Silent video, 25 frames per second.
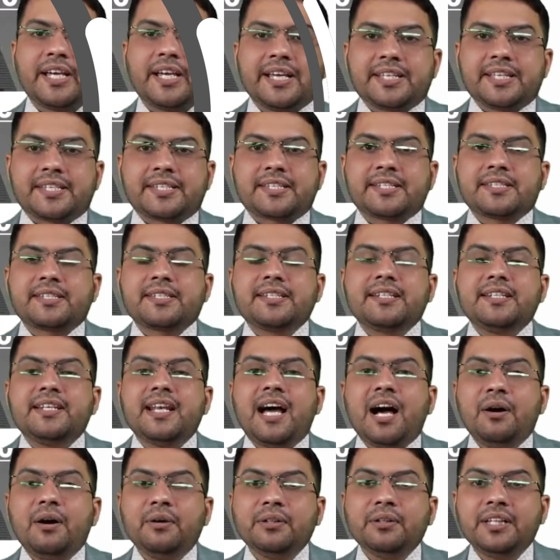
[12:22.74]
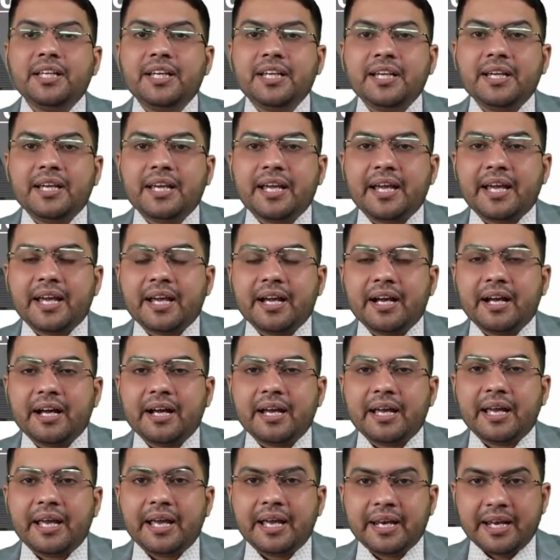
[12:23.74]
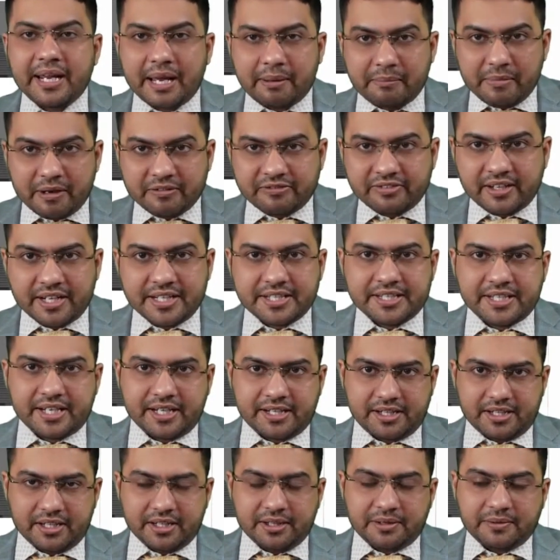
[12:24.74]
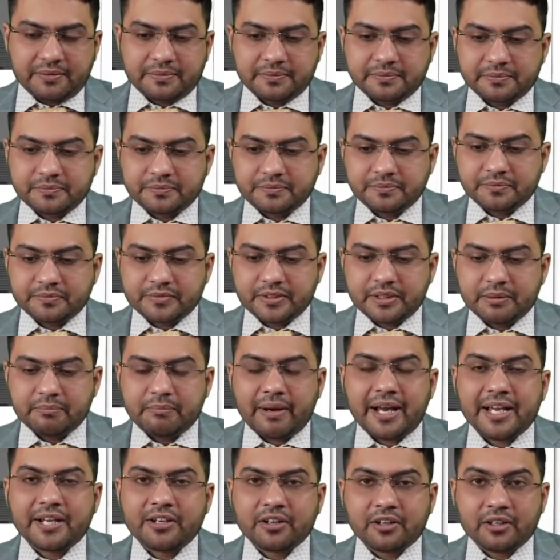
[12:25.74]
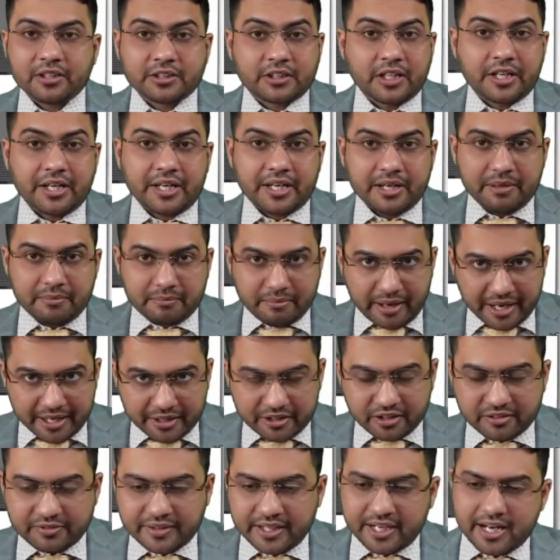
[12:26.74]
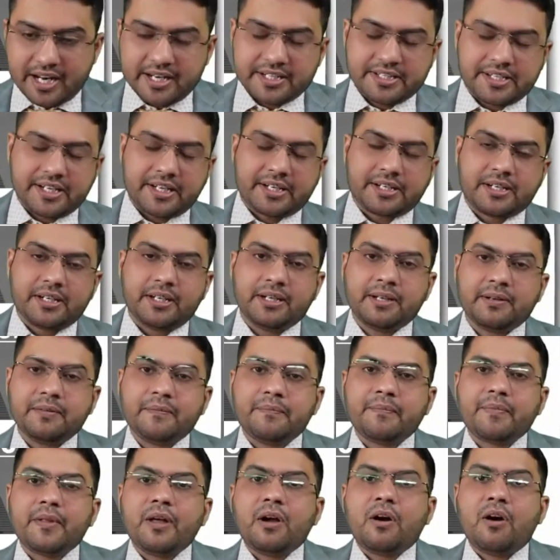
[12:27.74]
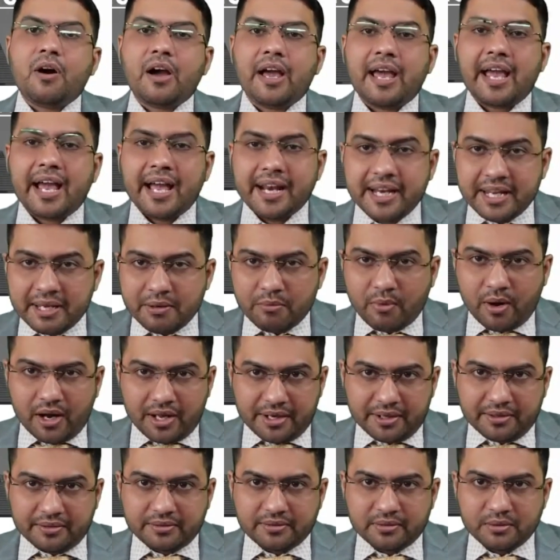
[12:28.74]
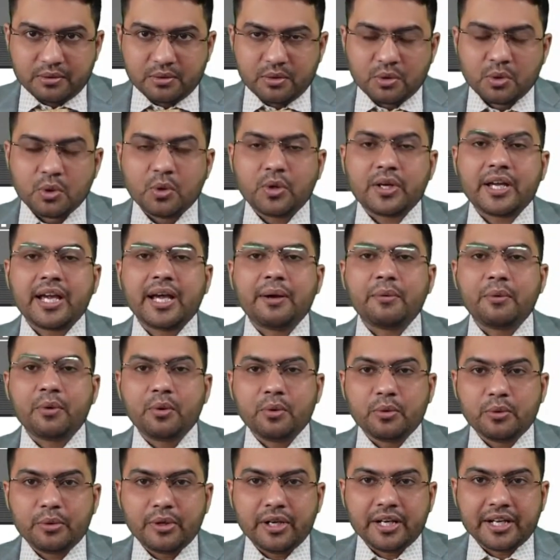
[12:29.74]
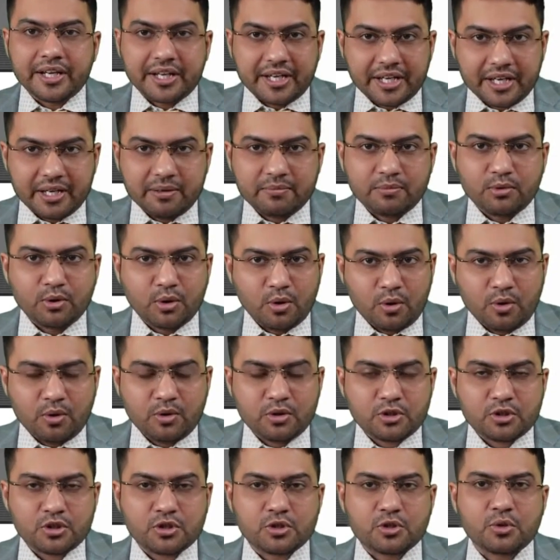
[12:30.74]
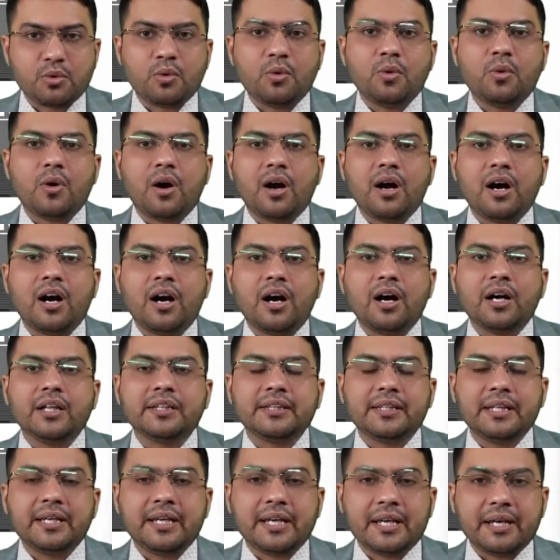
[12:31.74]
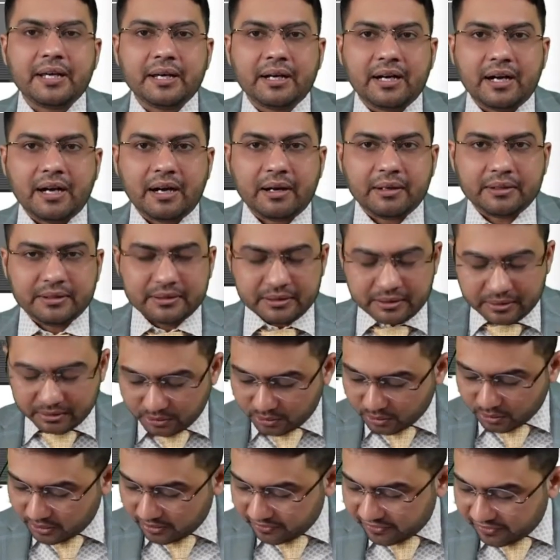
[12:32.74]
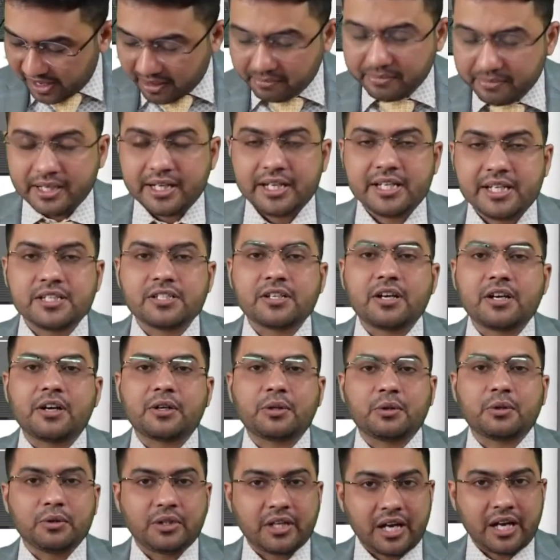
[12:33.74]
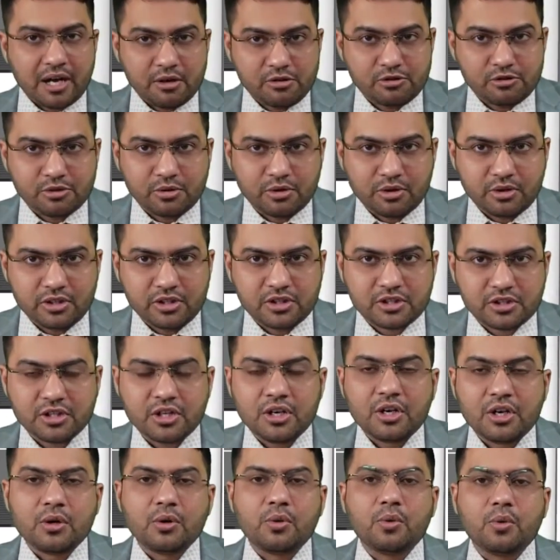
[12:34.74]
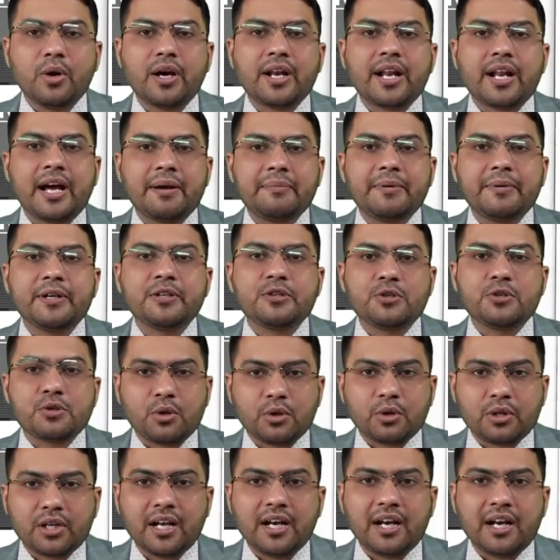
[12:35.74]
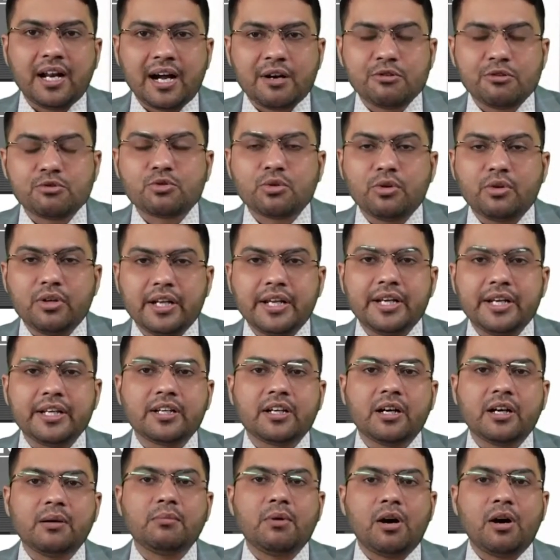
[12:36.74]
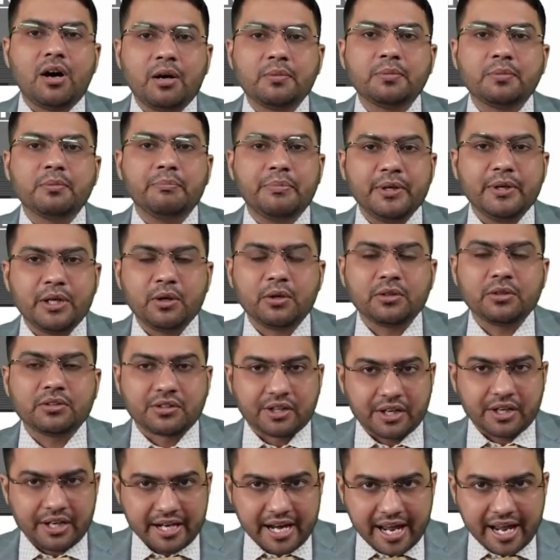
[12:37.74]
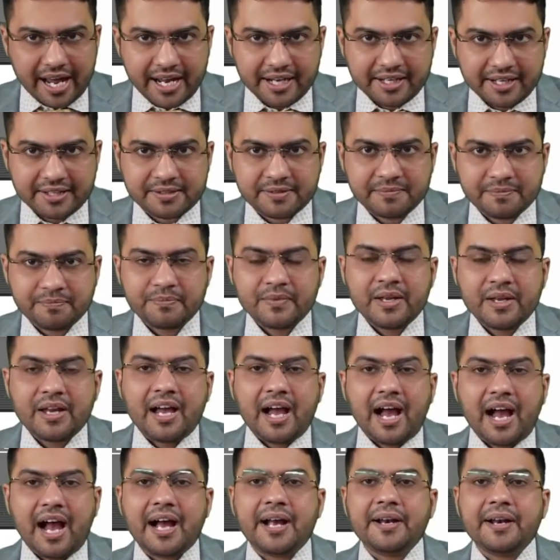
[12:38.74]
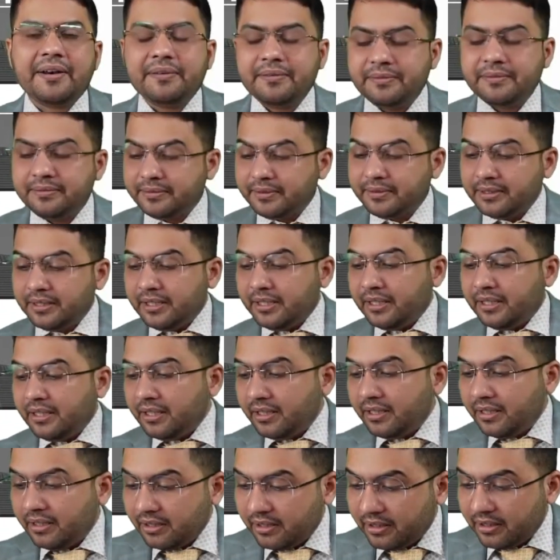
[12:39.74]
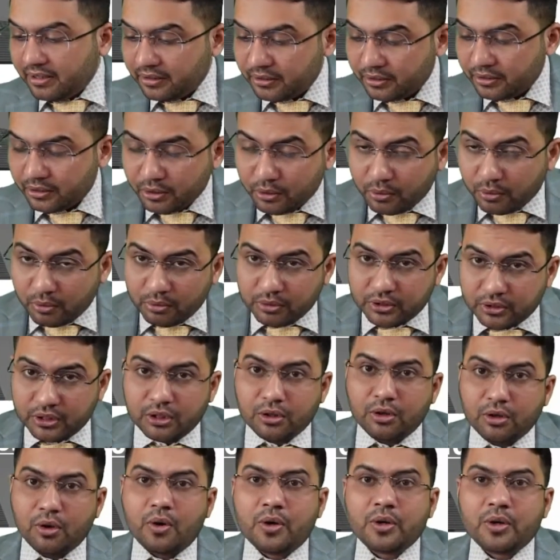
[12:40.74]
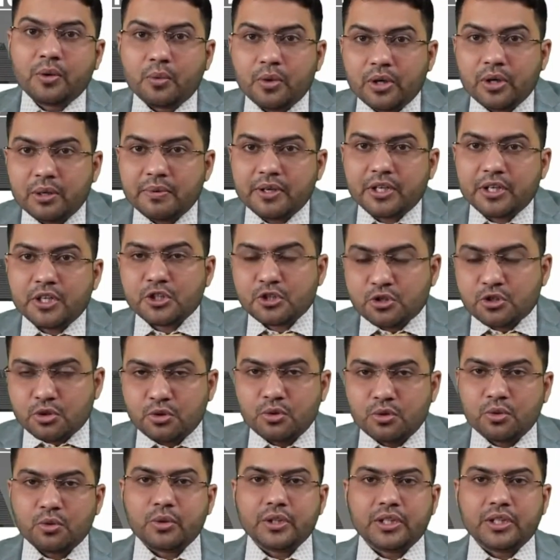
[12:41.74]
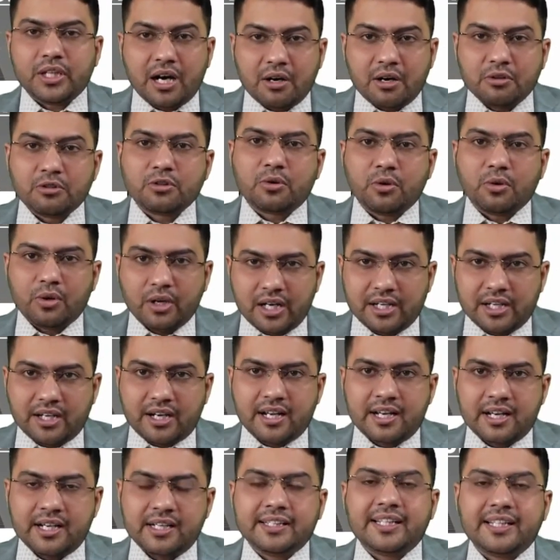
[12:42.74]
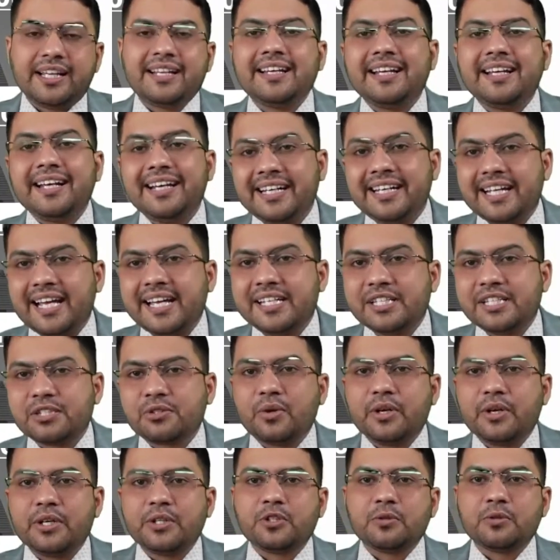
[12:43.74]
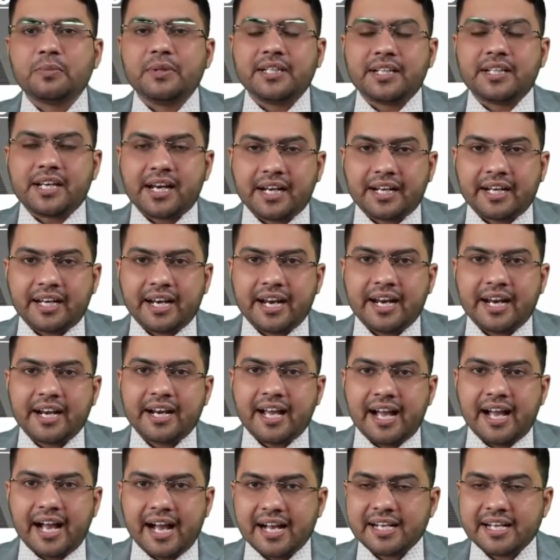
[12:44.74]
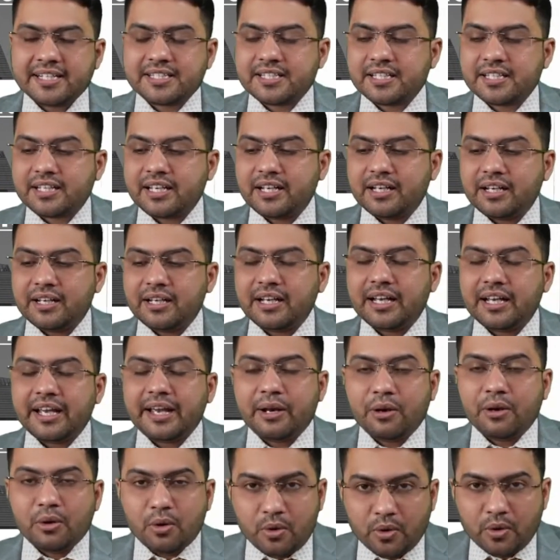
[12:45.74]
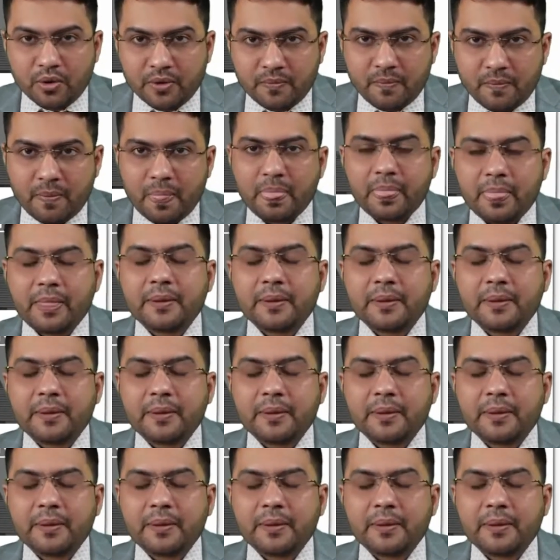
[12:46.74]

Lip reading: yes, now the in MFI sector, in microfinance sector, anyone who will give loans to the families or to the households who are having total household income of below 3 lakhs, and the loan will be issued without collateral, then it is going to be treated as a loan,